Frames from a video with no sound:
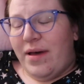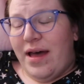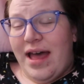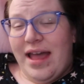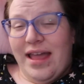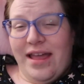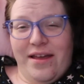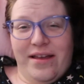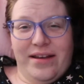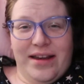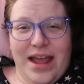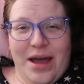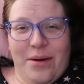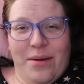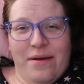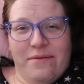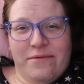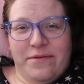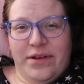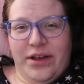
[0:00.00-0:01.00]
I now
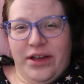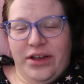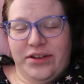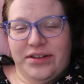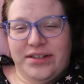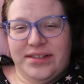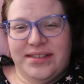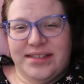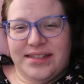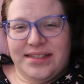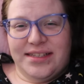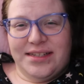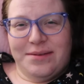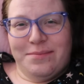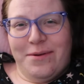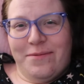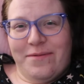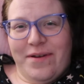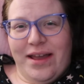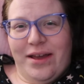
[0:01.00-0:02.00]
have a very good
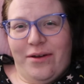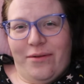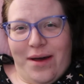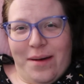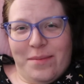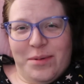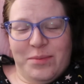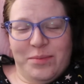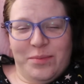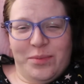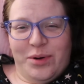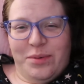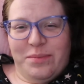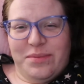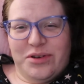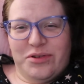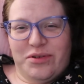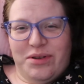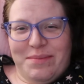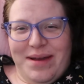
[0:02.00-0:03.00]
system of I grab them, put them
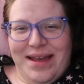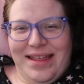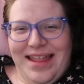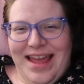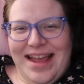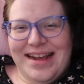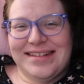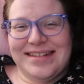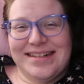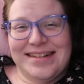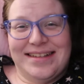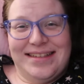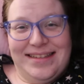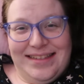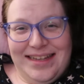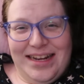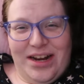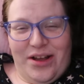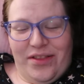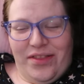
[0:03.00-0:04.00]
between my legs, and
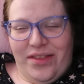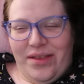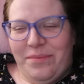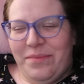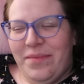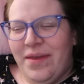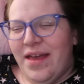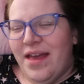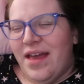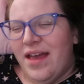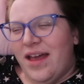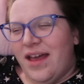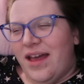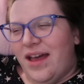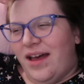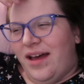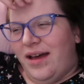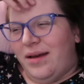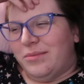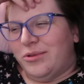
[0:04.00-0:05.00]
sit on them
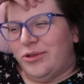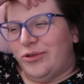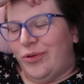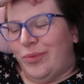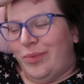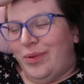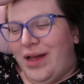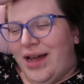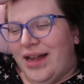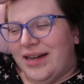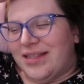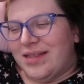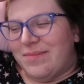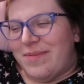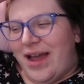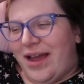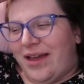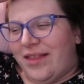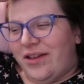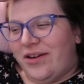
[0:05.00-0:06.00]
to apply it to the
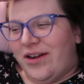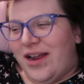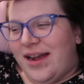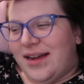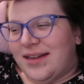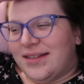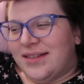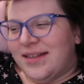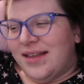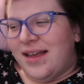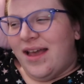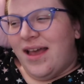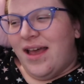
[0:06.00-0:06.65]
back of their necks.